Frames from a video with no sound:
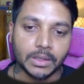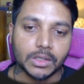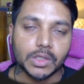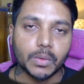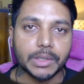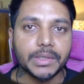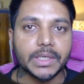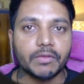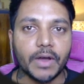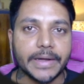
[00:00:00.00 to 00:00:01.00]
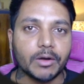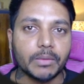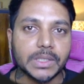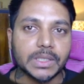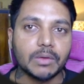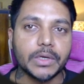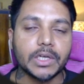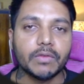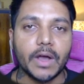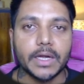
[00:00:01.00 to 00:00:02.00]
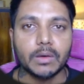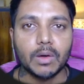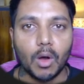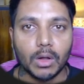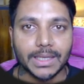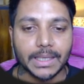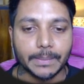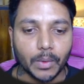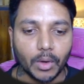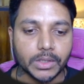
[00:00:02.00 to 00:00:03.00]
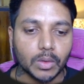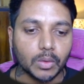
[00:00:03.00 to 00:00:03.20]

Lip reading: So what you need to find out, basically we need to find out all the employees